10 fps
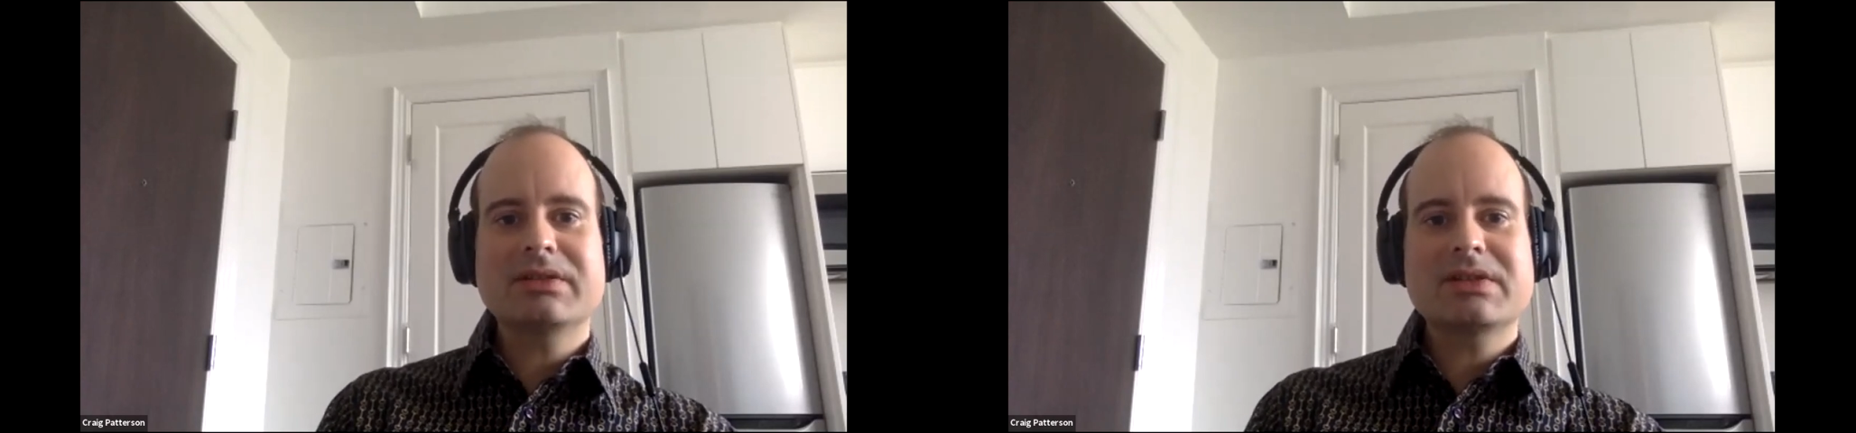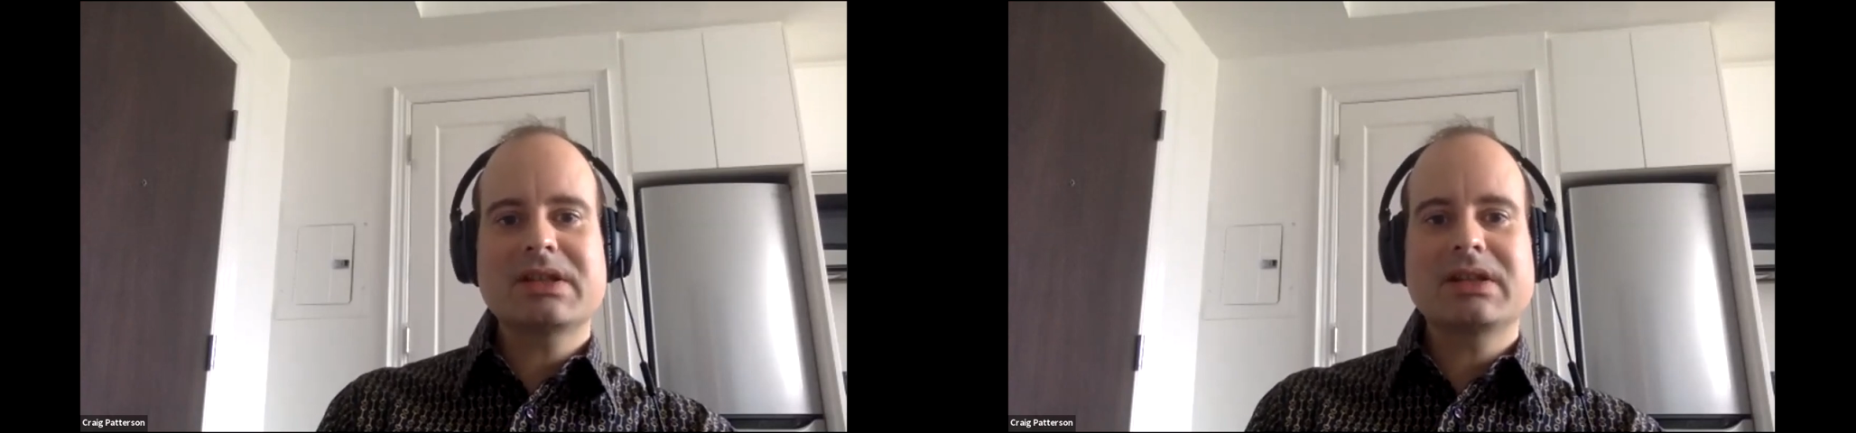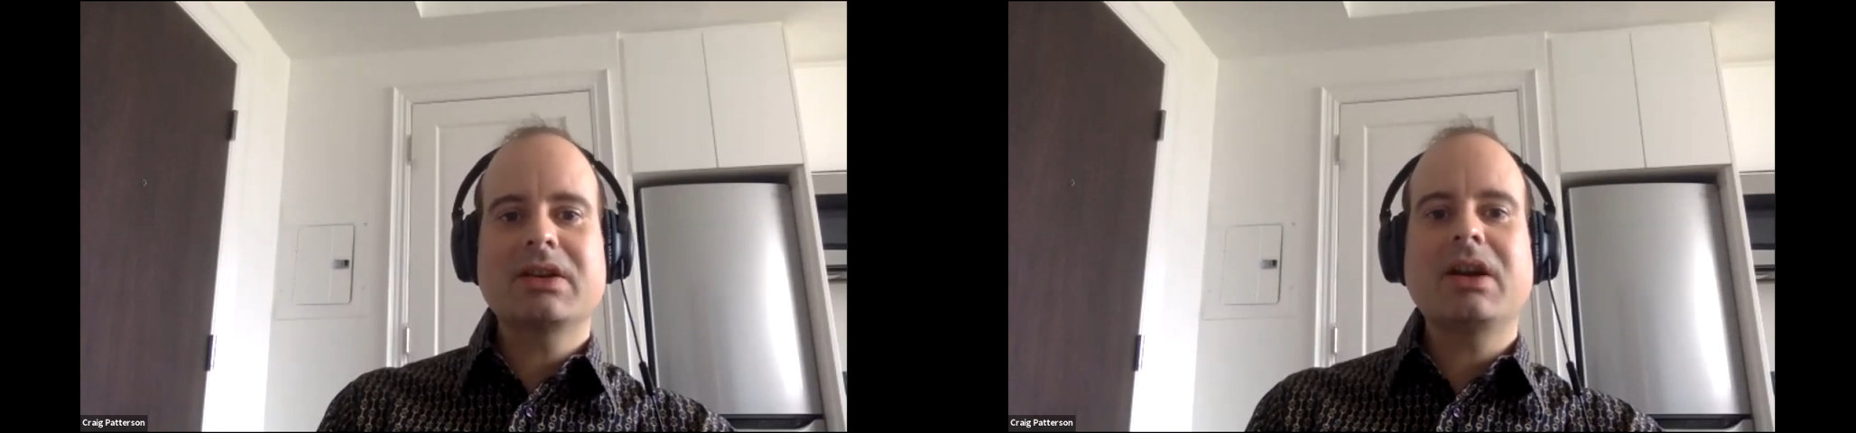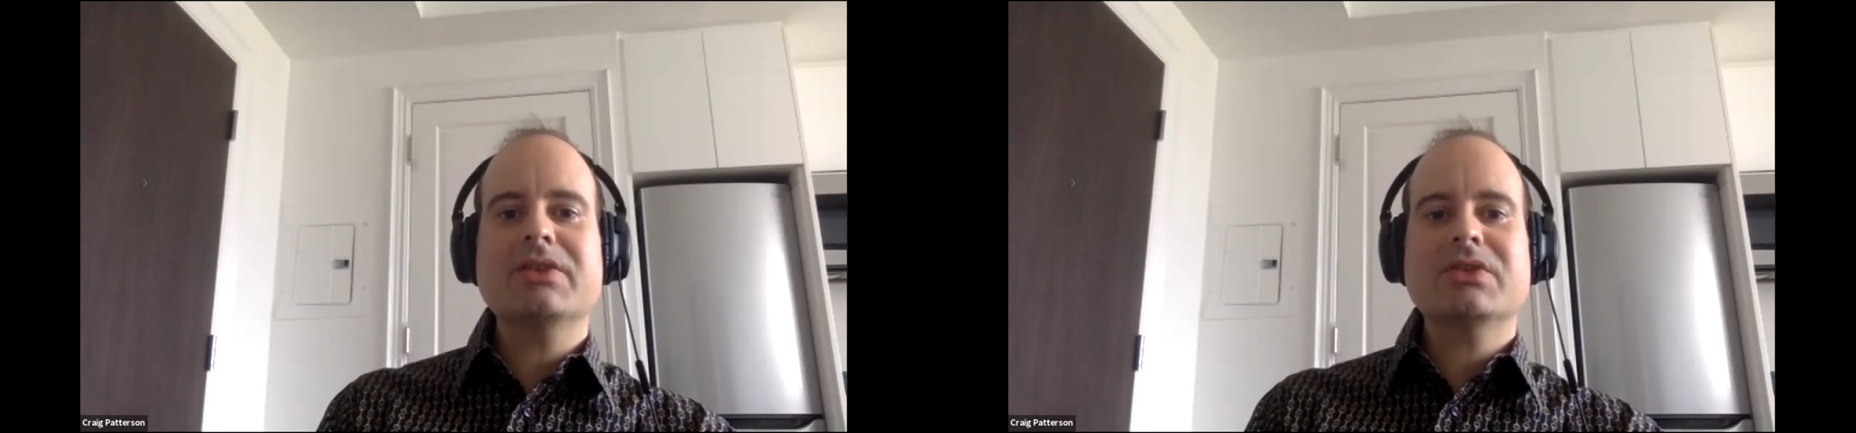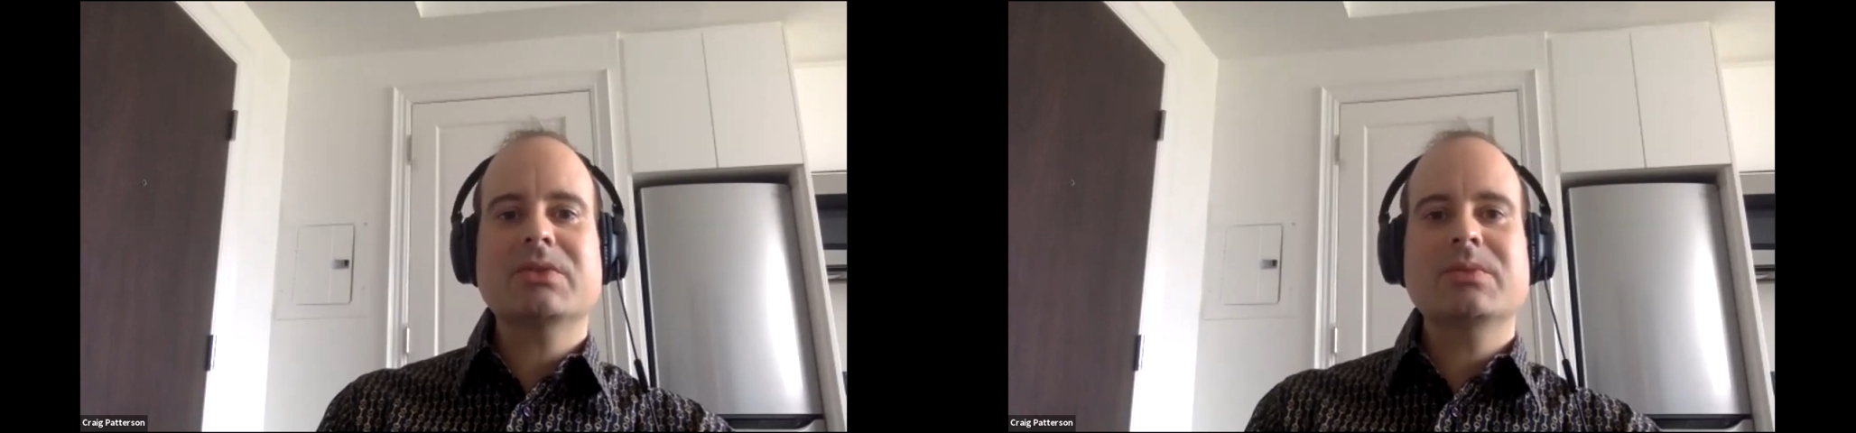and are selling
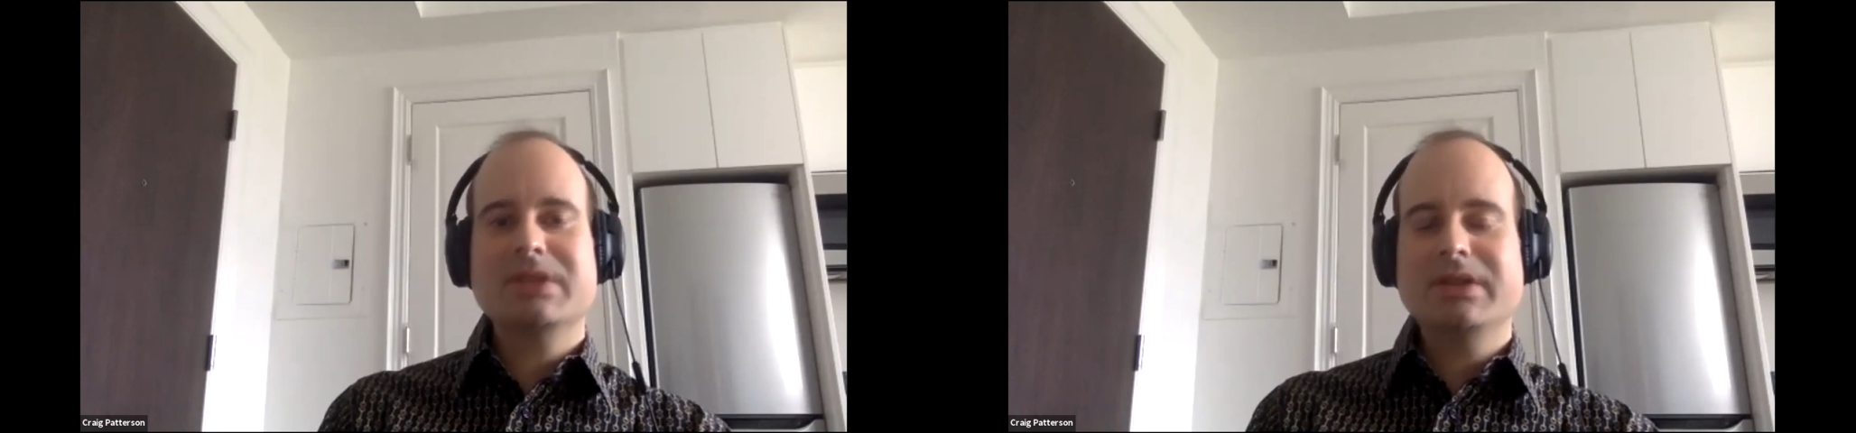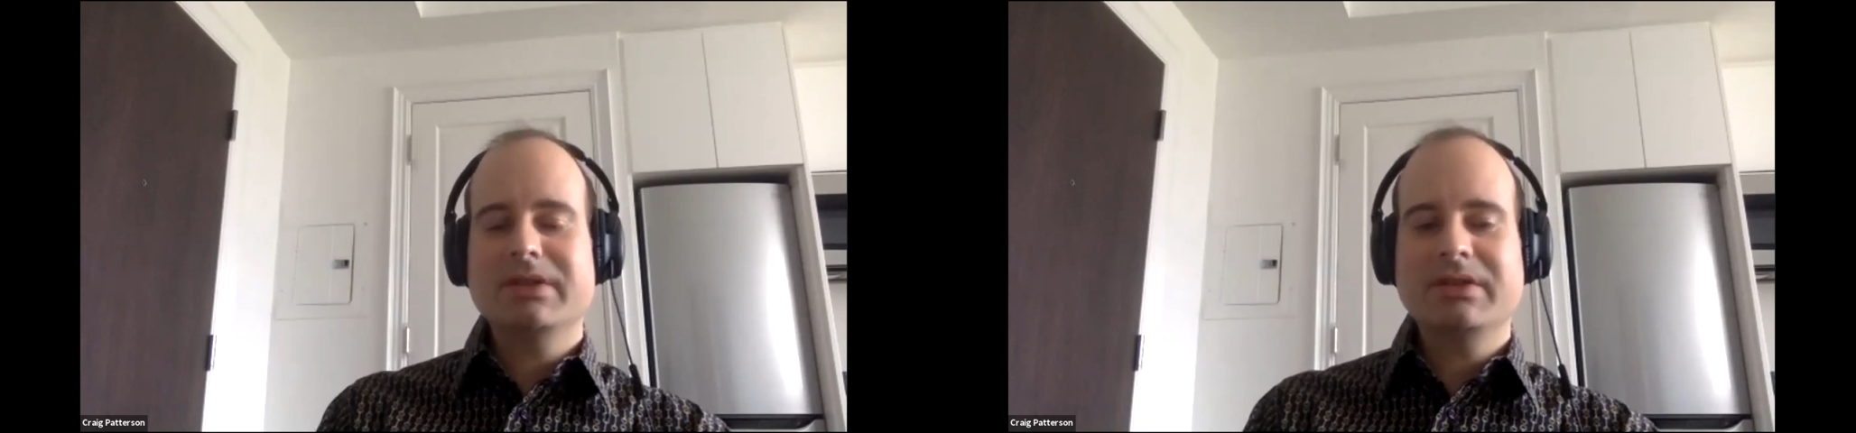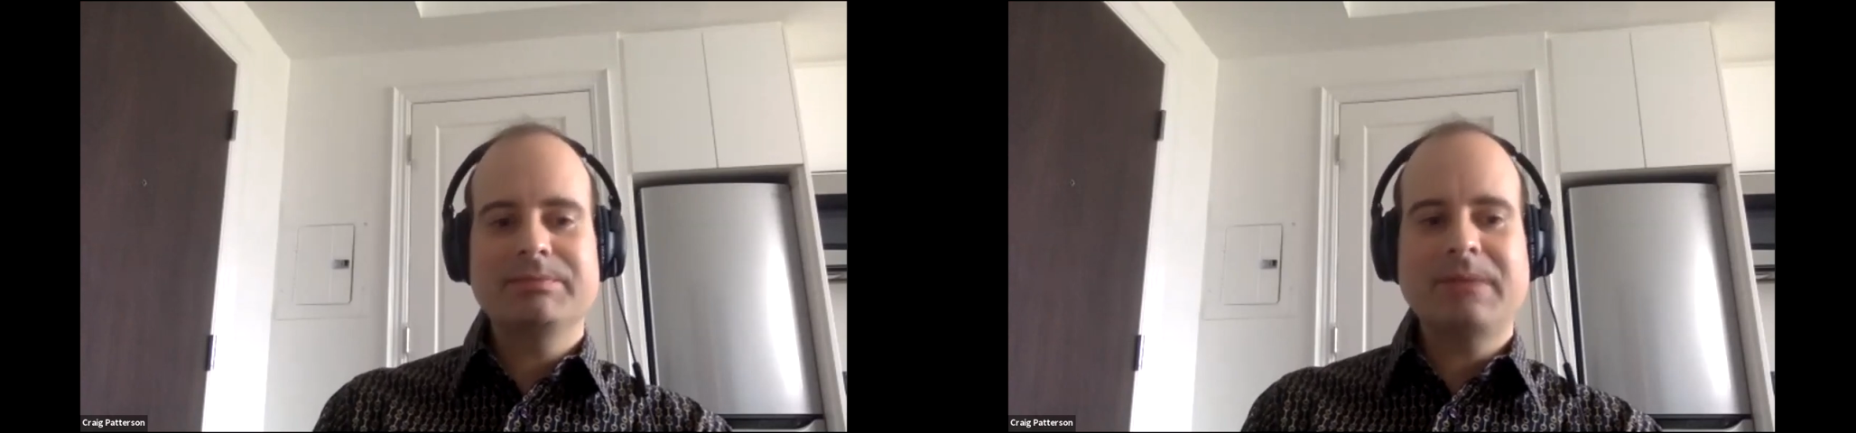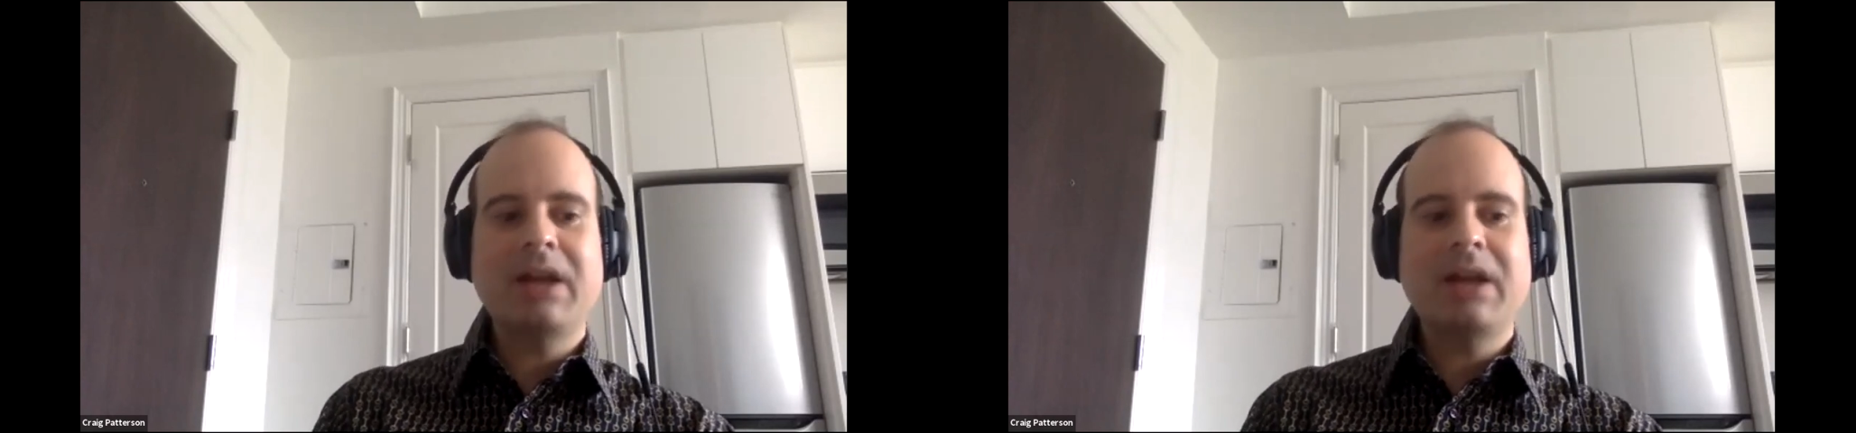costumes and other